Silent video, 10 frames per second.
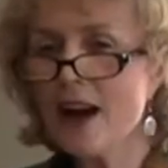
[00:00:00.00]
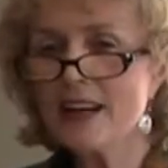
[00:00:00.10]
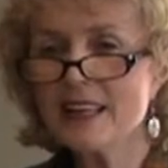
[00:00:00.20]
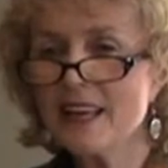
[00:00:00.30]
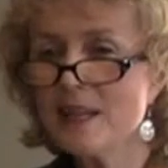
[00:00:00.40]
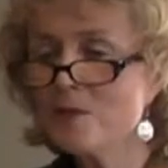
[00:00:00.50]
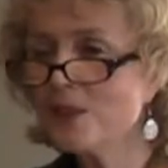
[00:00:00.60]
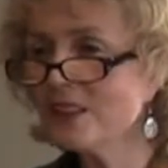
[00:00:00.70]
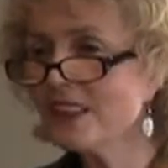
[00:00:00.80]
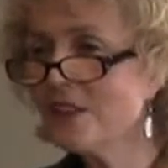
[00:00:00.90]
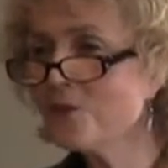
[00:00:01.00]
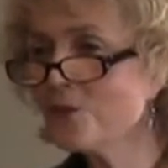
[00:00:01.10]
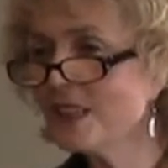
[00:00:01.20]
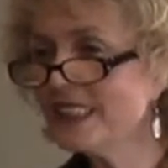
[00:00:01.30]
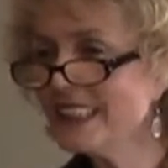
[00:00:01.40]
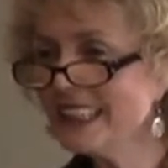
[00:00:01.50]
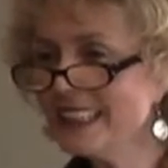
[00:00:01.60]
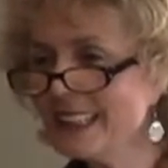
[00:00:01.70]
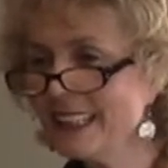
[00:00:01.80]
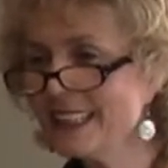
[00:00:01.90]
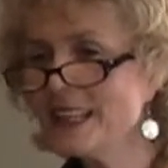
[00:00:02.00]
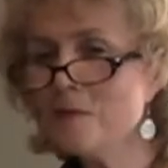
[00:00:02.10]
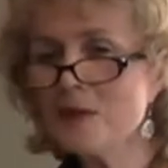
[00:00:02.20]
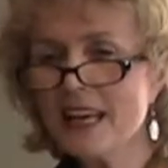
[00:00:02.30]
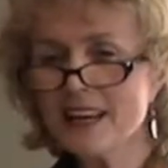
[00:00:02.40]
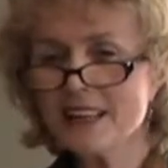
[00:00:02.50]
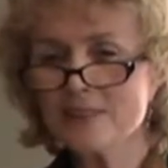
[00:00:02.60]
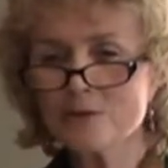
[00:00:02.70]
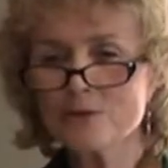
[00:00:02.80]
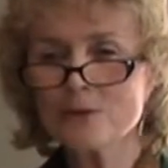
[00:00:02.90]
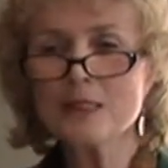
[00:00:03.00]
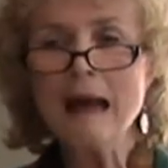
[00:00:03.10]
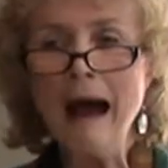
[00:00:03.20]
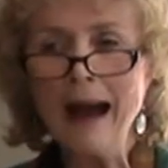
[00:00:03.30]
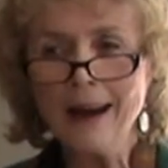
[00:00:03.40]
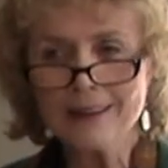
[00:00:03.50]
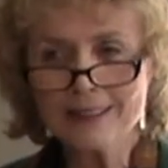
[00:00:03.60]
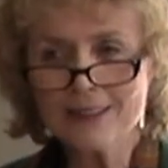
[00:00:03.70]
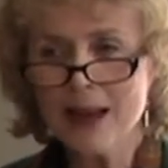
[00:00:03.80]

try to get him to leave Grundy and come down and retire to